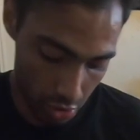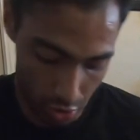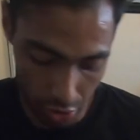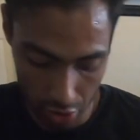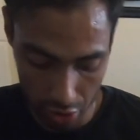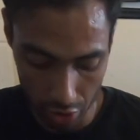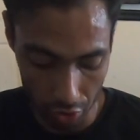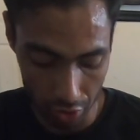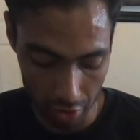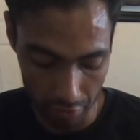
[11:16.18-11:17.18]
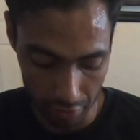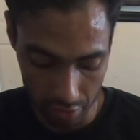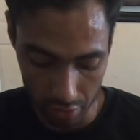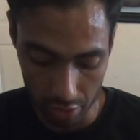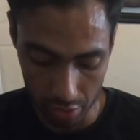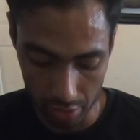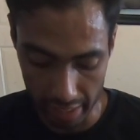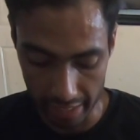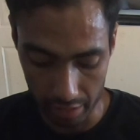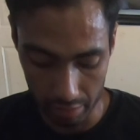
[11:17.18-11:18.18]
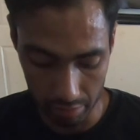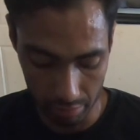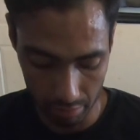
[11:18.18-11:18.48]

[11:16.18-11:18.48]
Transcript: just long enough until I can